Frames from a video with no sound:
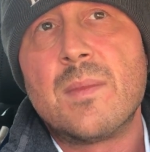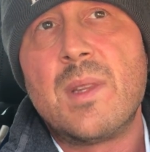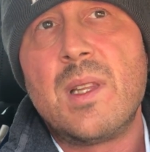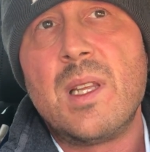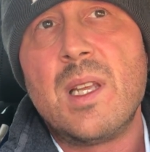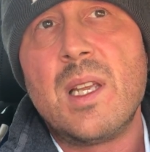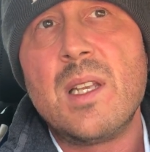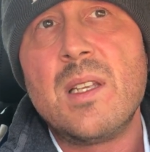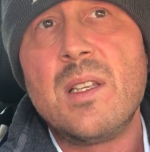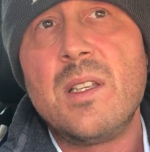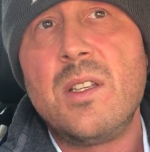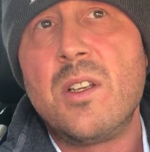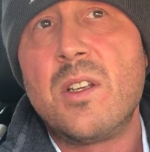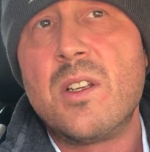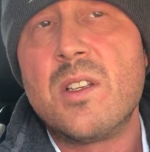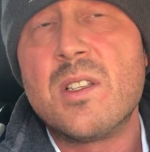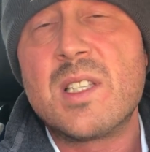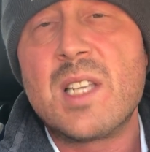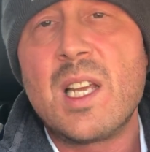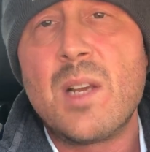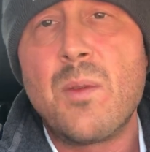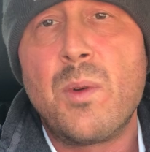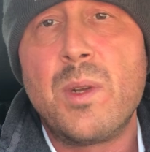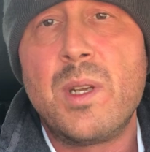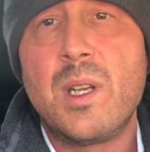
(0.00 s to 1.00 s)
you can
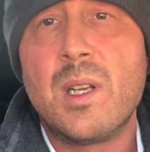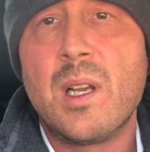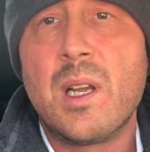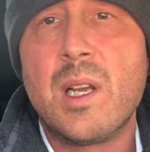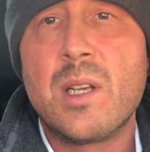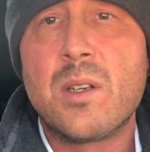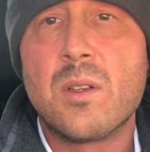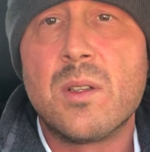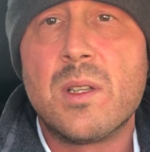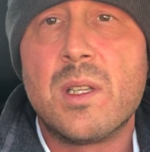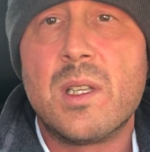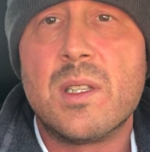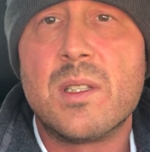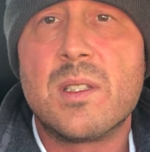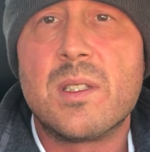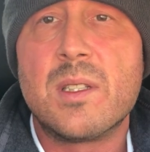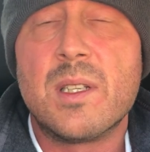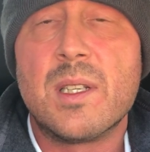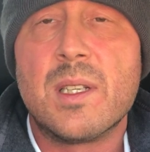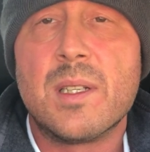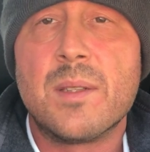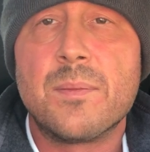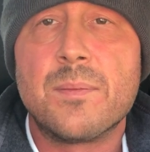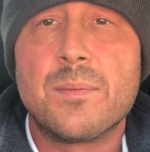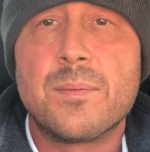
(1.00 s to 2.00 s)
say what you like on the
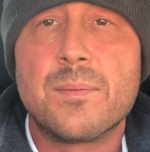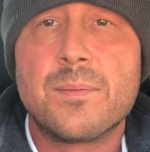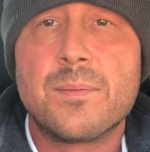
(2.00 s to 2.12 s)
internet.